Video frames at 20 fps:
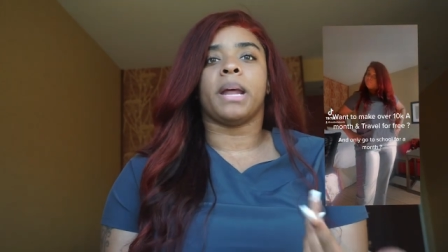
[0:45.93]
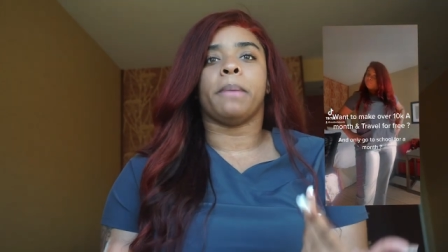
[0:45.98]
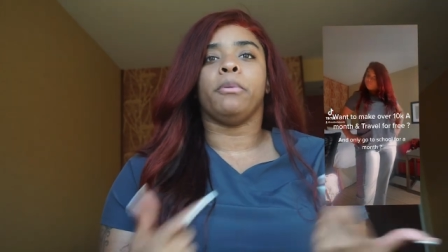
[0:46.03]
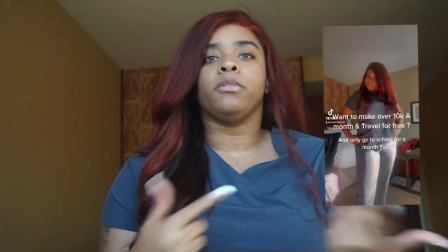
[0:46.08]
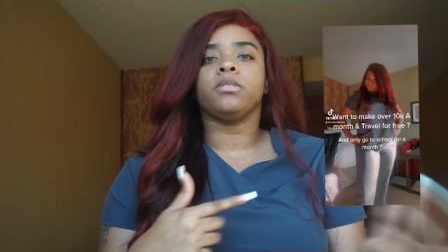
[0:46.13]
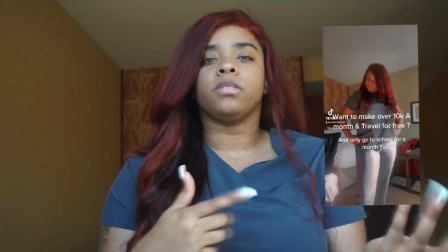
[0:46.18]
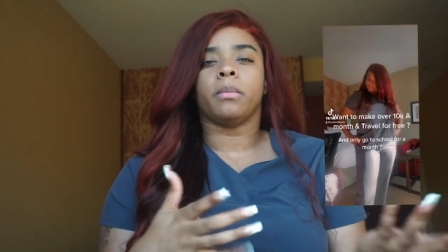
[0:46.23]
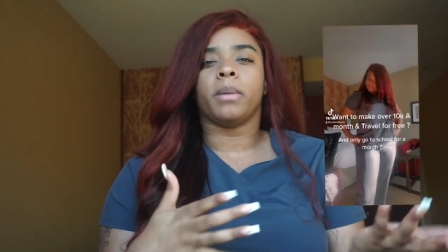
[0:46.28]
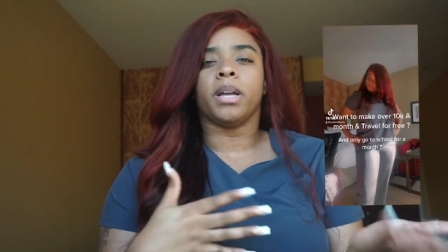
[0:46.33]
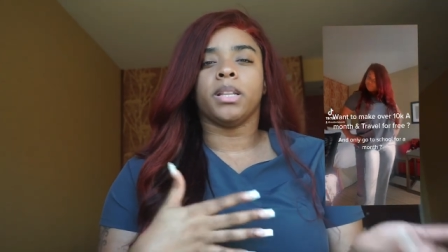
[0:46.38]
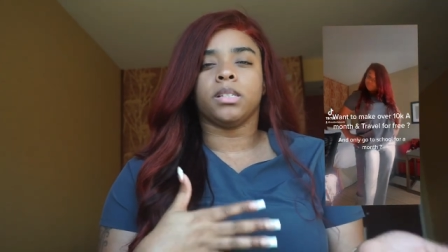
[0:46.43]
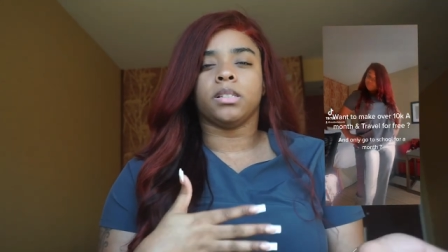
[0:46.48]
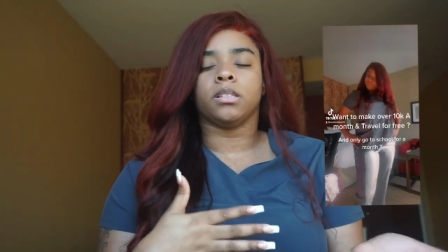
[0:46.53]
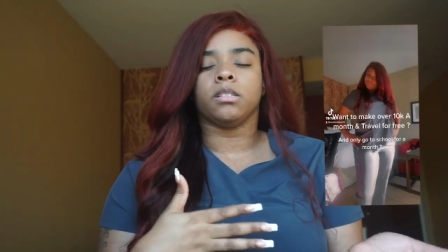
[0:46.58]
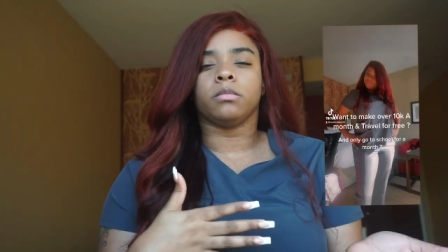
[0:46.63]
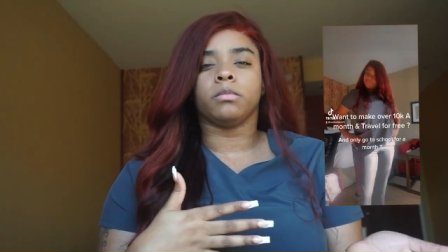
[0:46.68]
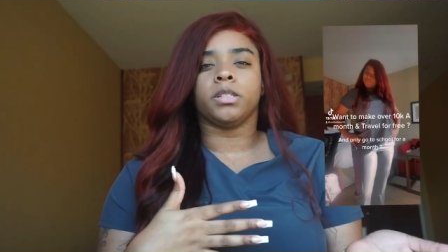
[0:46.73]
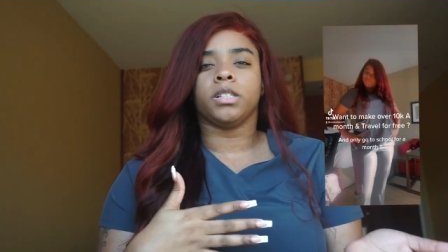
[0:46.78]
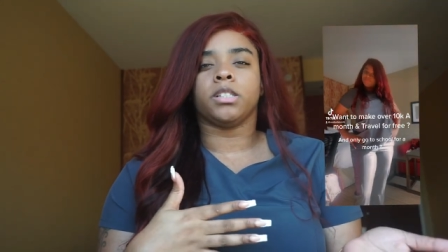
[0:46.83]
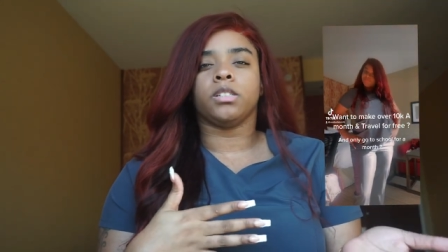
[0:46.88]
I posted it on my other
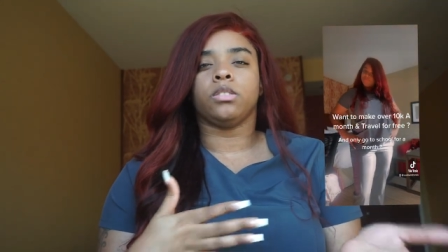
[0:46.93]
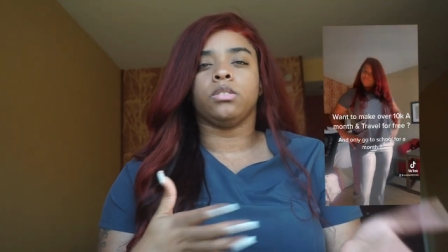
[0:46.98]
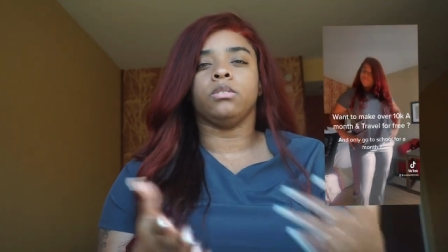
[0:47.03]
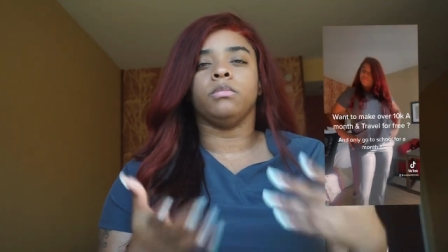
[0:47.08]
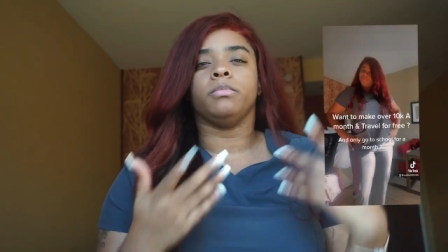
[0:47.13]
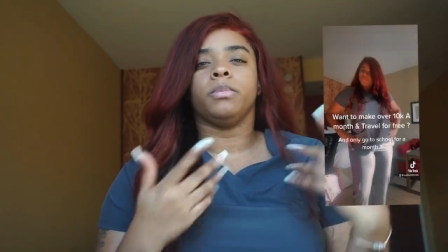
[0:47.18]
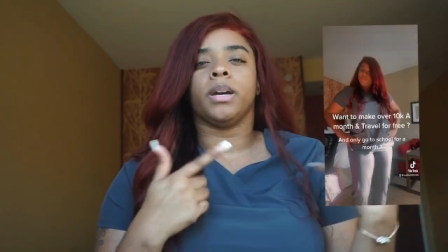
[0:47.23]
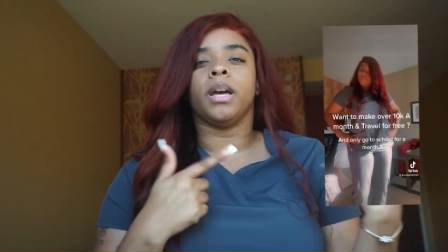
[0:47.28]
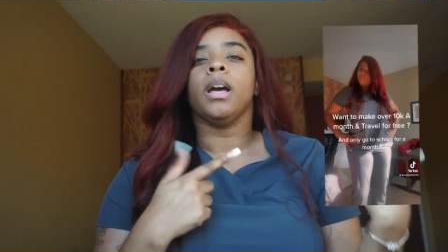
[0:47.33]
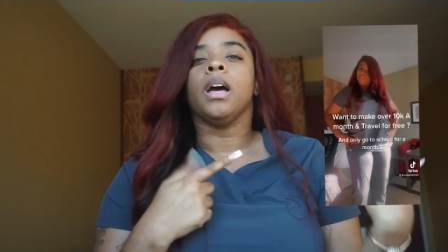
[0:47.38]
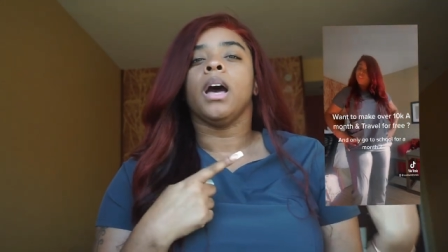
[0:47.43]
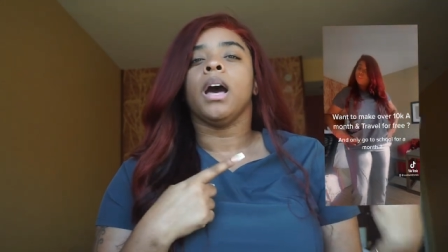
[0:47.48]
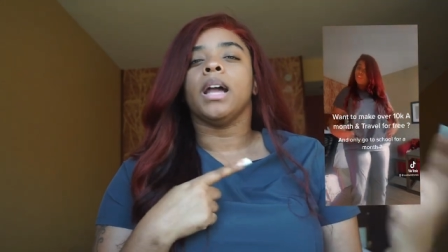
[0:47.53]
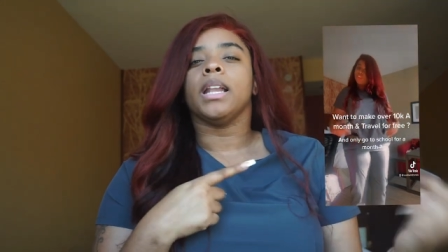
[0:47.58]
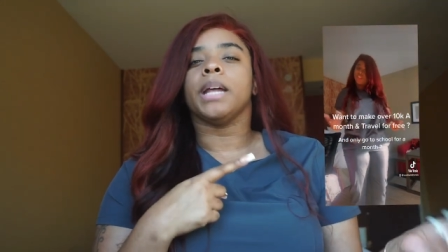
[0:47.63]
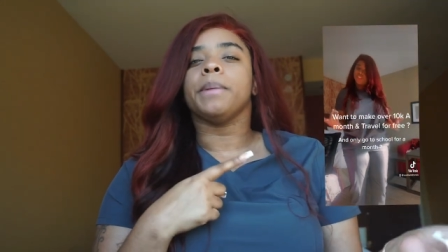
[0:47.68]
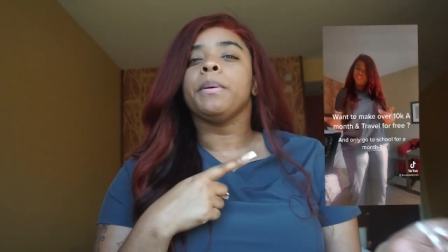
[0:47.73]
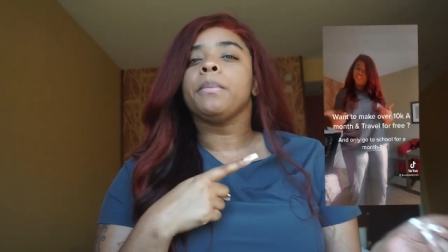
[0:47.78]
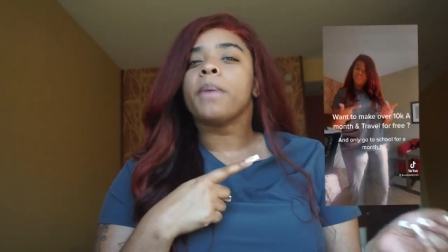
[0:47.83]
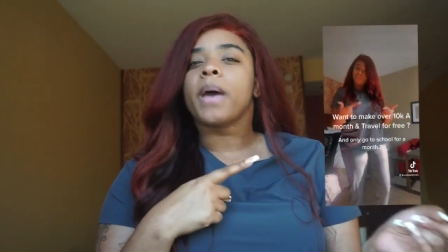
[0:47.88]
social media too, but a
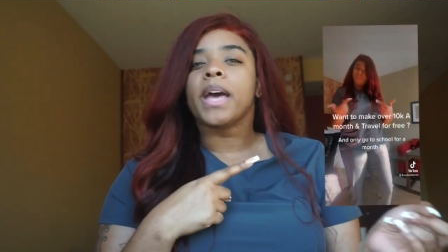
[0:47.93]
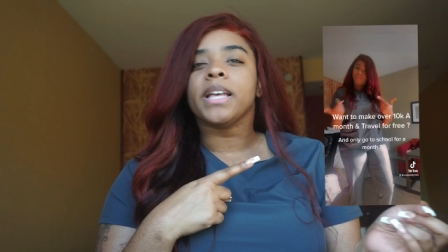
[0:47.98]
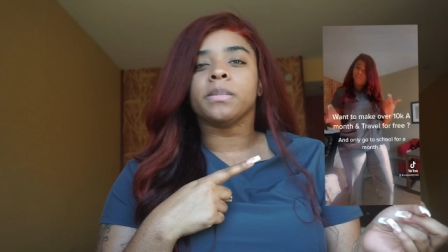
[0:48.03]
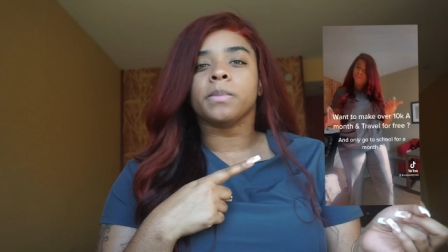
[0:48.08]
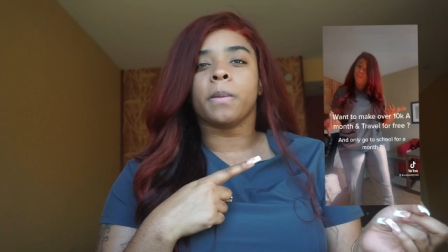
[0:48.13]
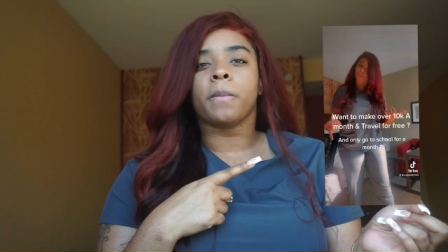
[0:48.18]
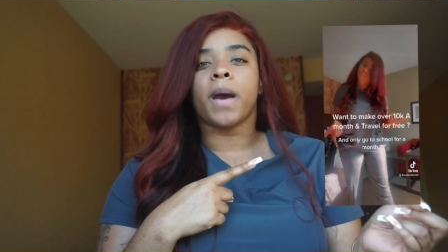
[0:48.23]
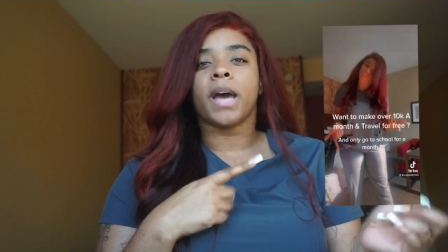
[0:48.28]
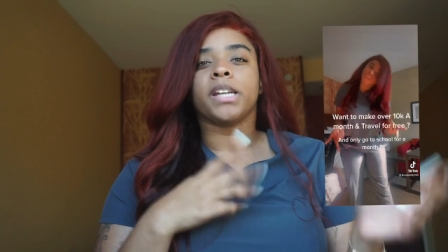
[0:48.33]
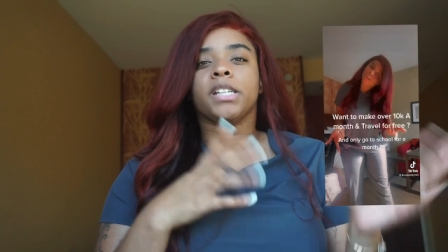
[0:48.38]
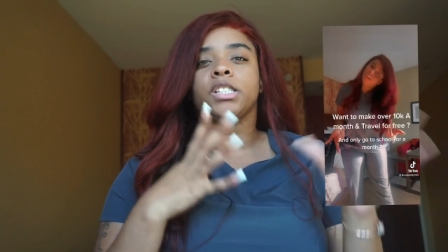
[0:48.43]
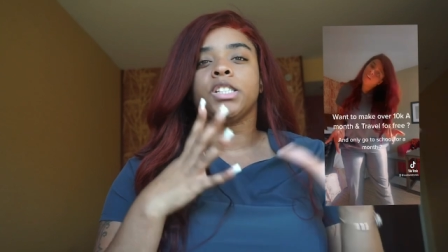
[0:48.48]
lot of people asked me about it,